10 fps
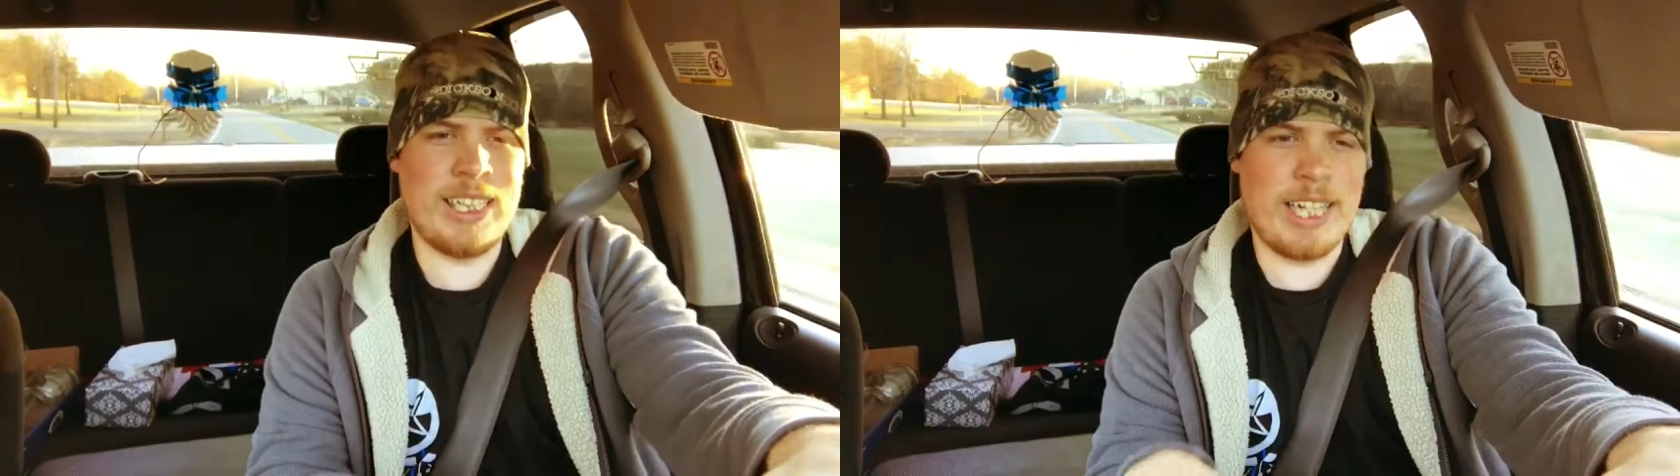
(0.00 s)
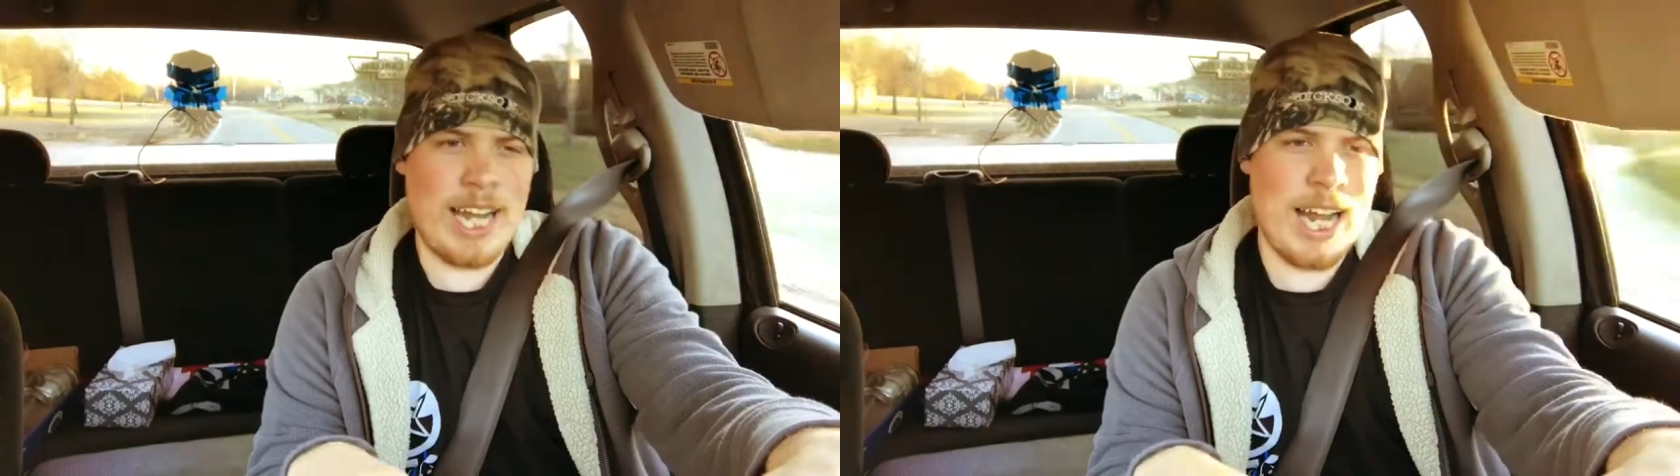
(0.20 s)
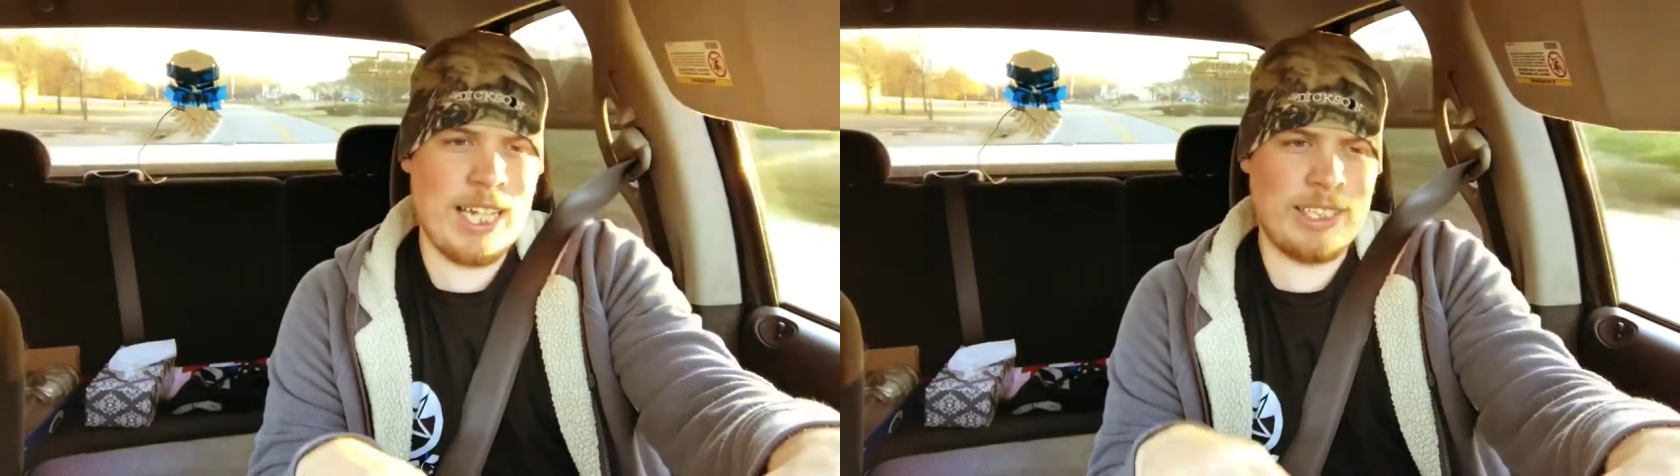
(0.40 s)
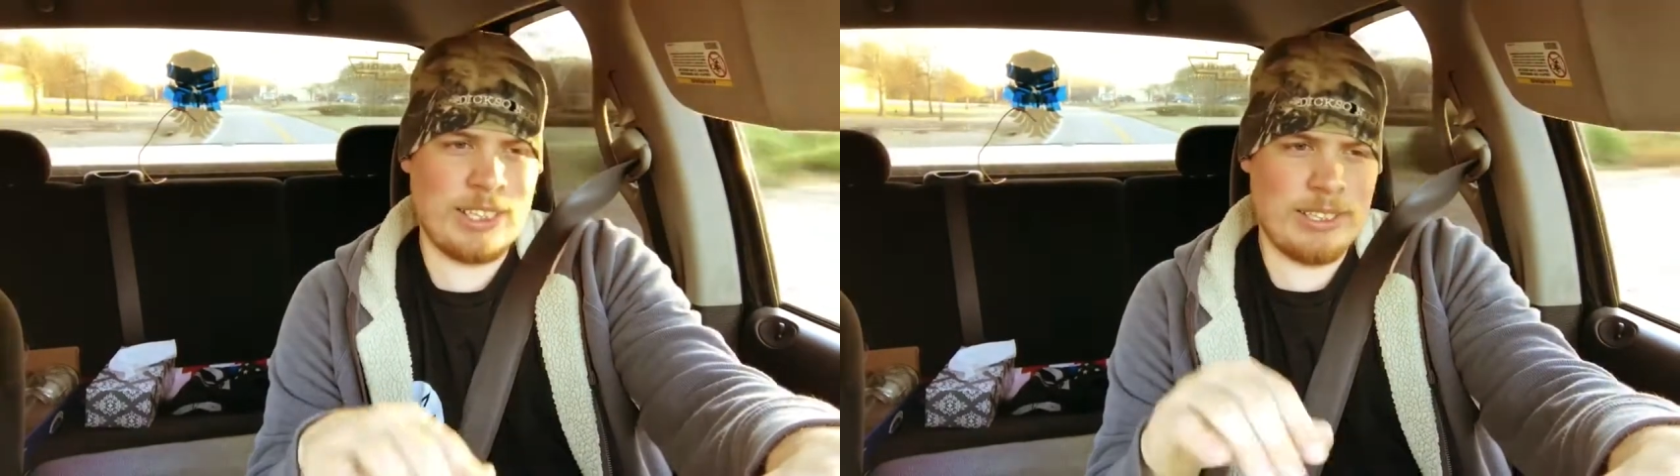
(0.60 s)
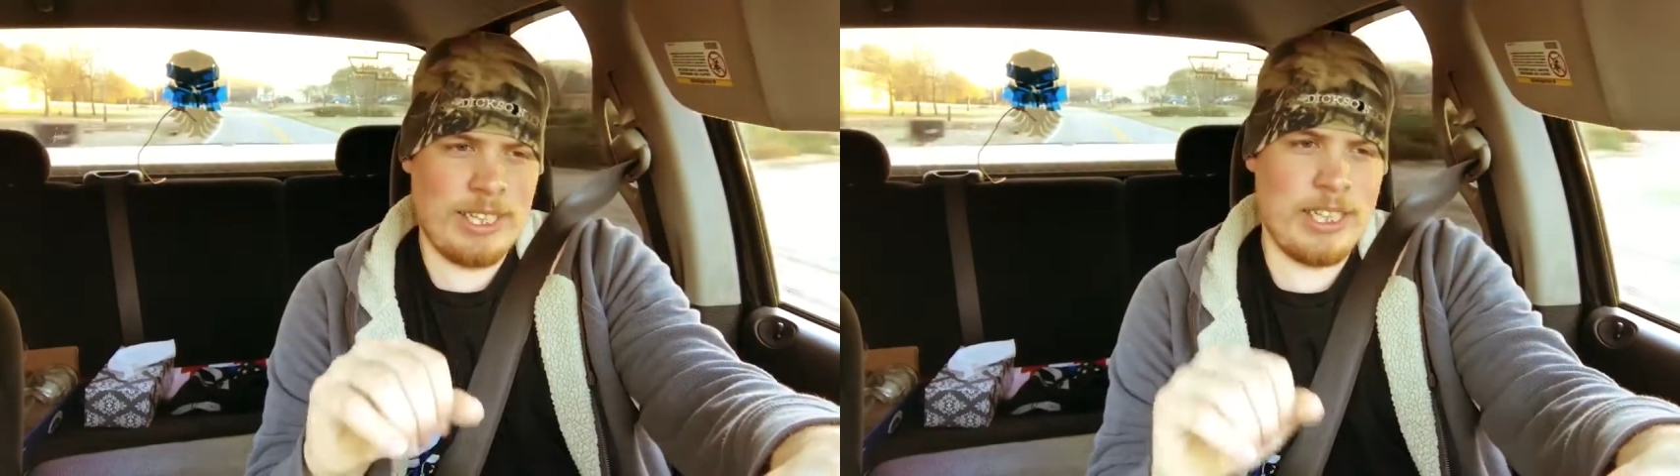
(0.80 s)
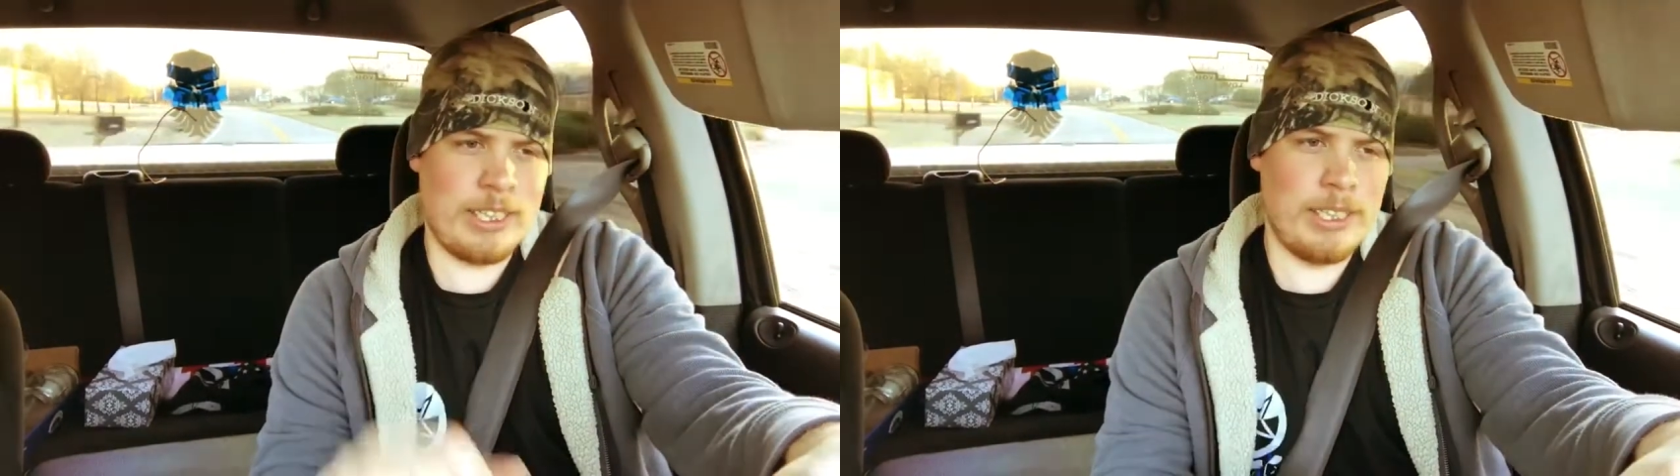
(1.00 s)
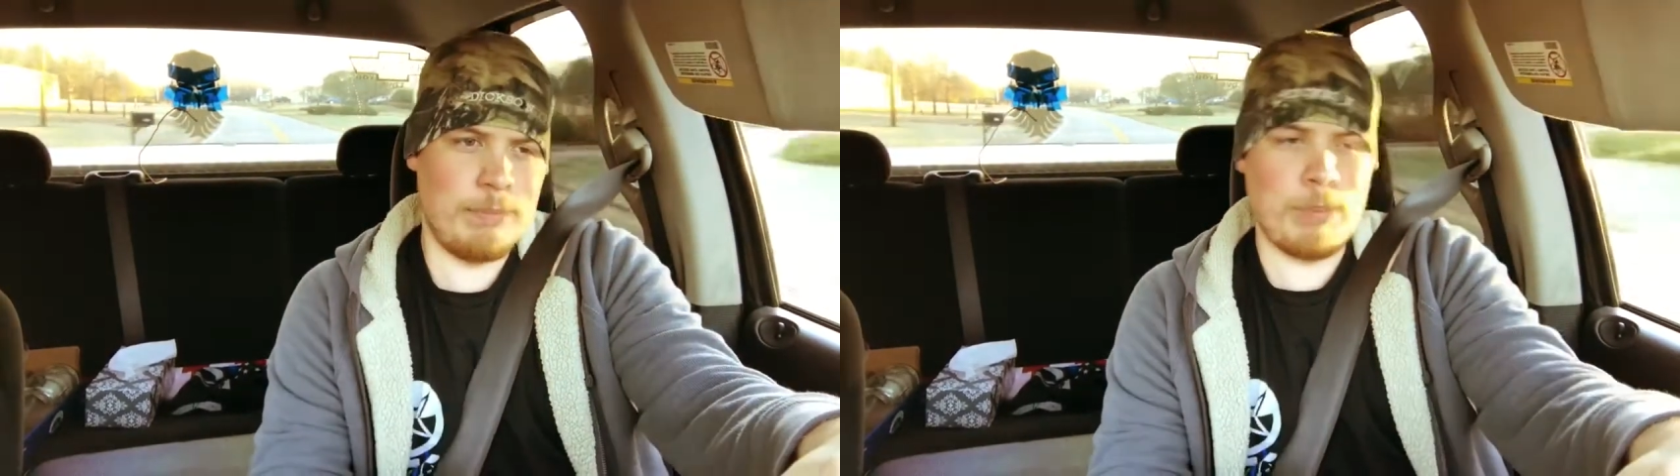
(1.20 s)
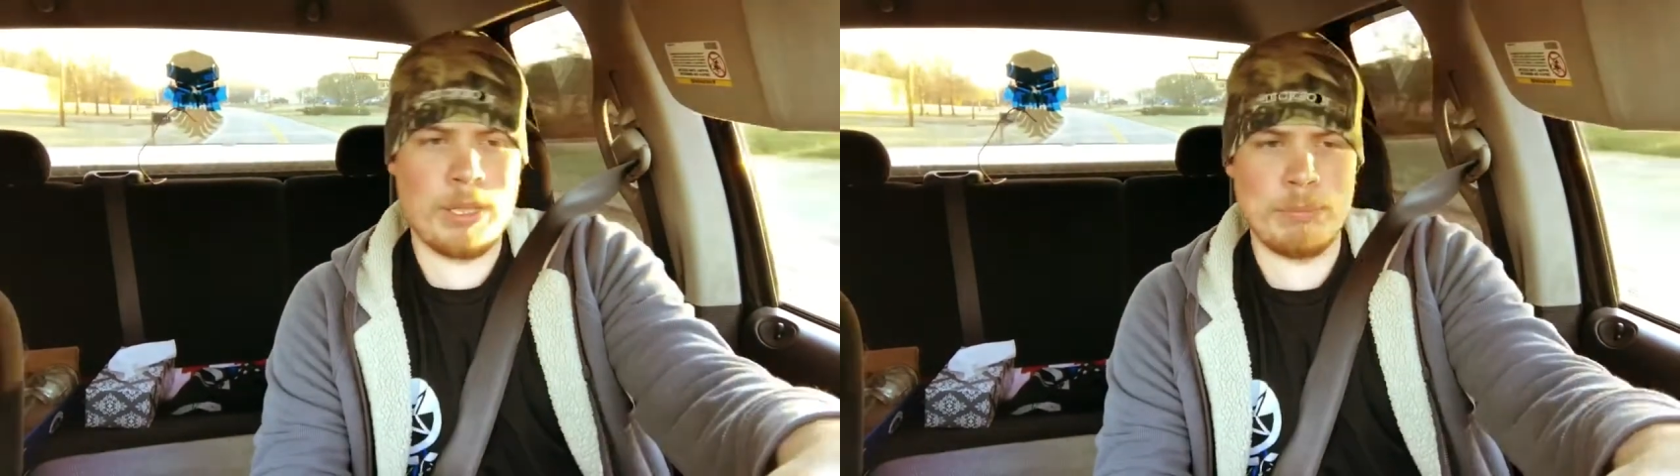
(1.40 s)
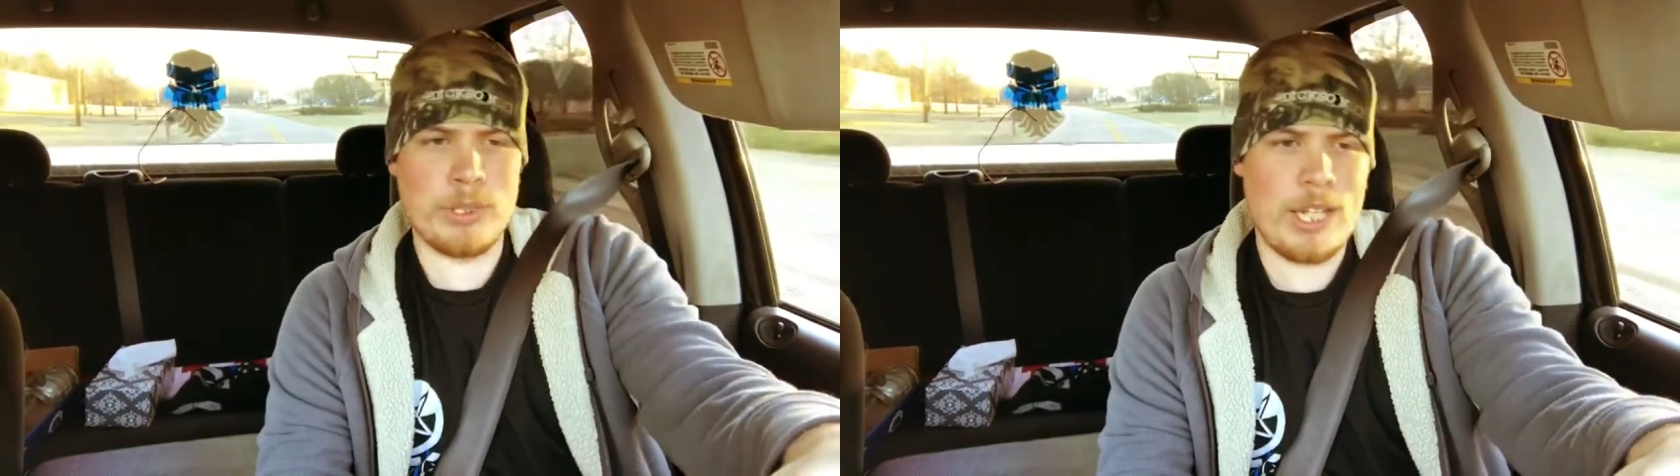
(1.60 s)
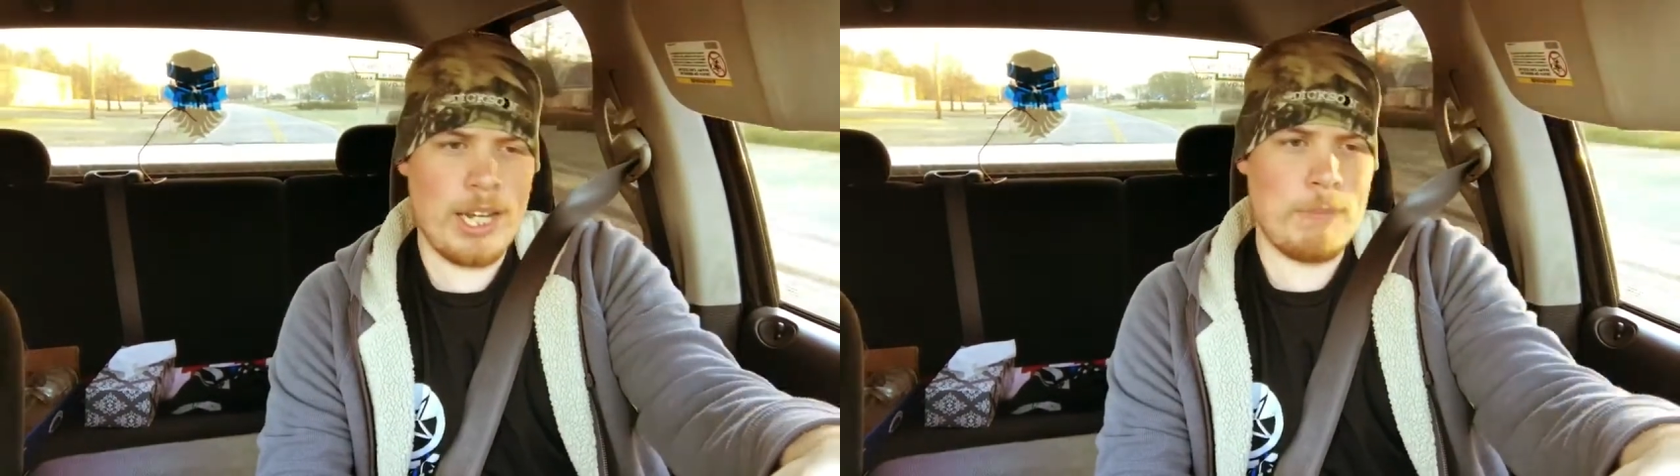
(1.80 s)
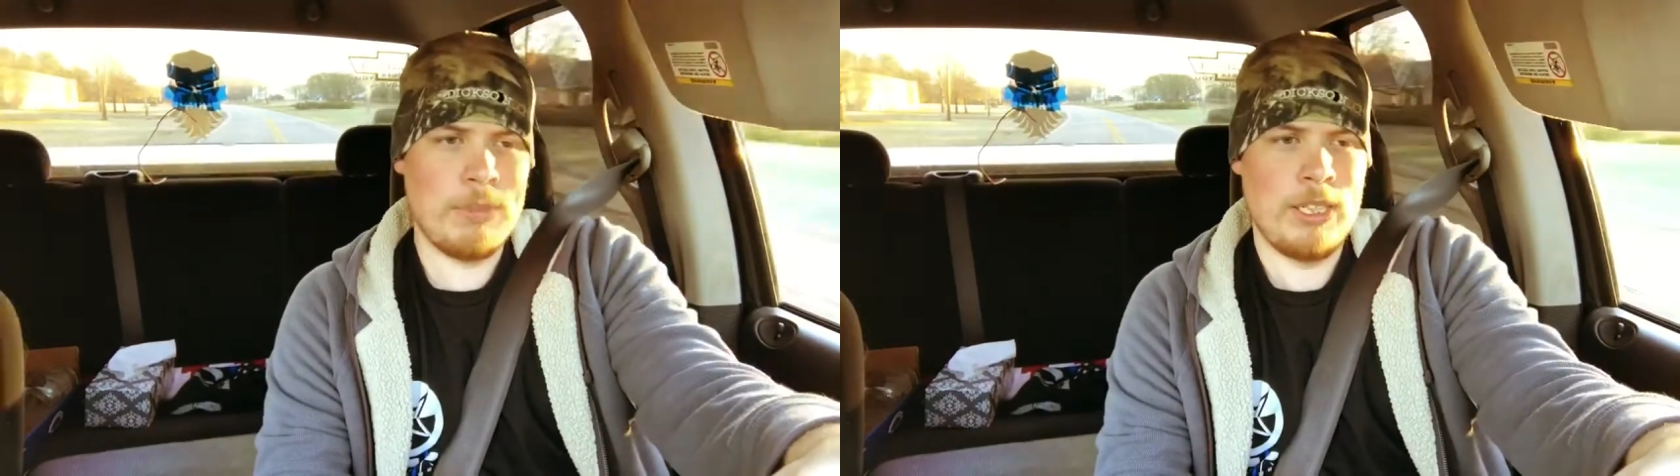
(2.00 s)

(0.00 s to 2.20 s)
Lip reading: and it has hit the bump stop.